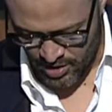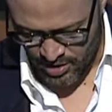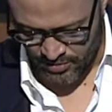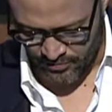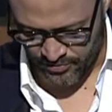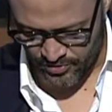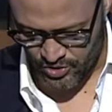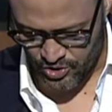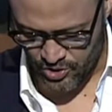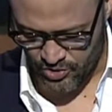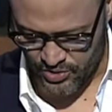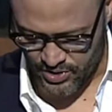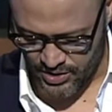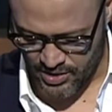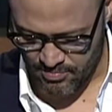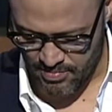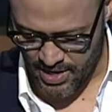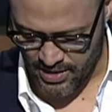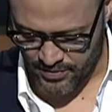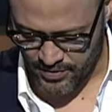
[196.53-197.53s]
for choosing to
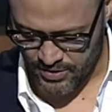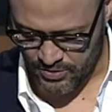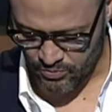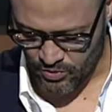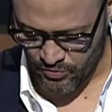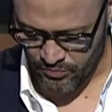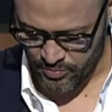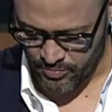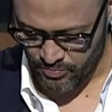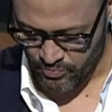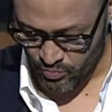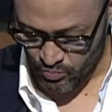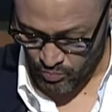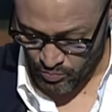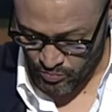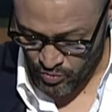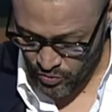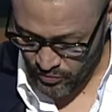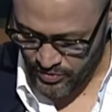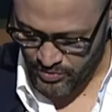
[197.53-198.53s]
make this
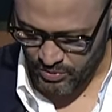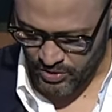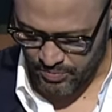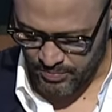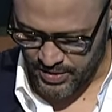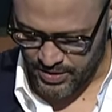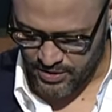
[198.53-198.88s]
movie with me,